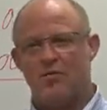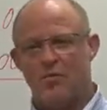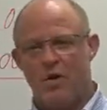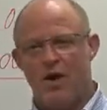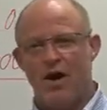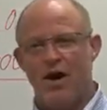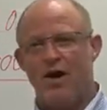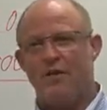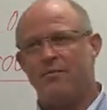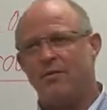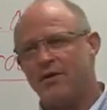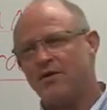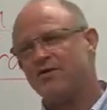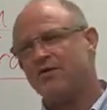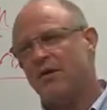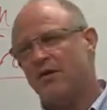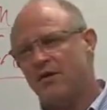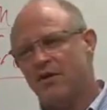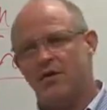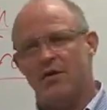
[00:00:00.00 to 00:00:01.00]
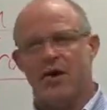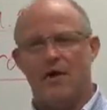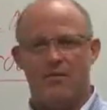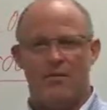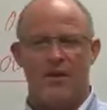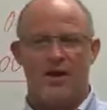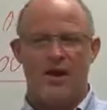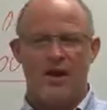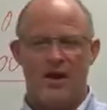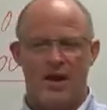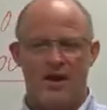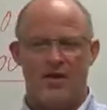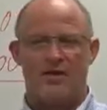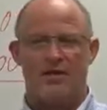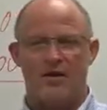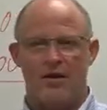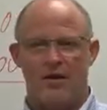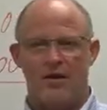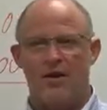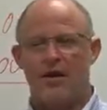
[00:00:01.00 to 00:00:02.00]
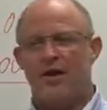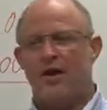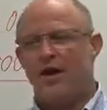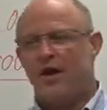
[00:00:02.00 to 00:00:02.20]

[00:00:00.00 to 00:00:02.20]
Why? Because I know how I'm going to handle it,